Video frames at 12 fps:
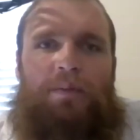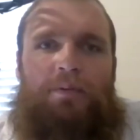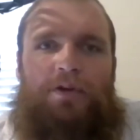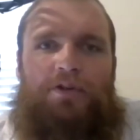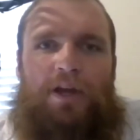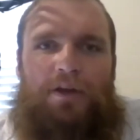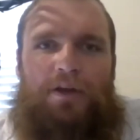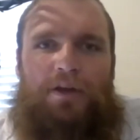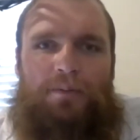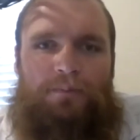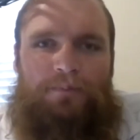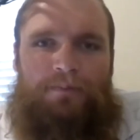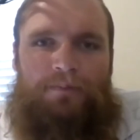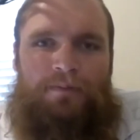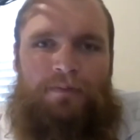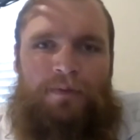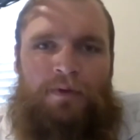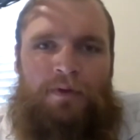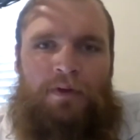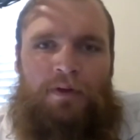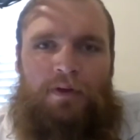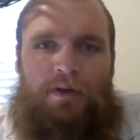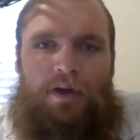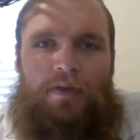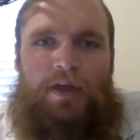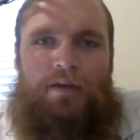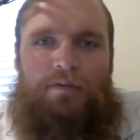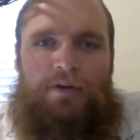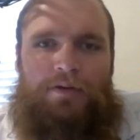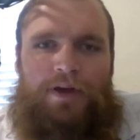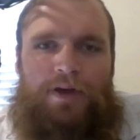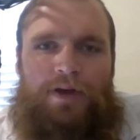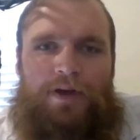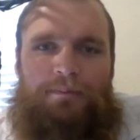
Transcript: appreciate you, and thank you for your time.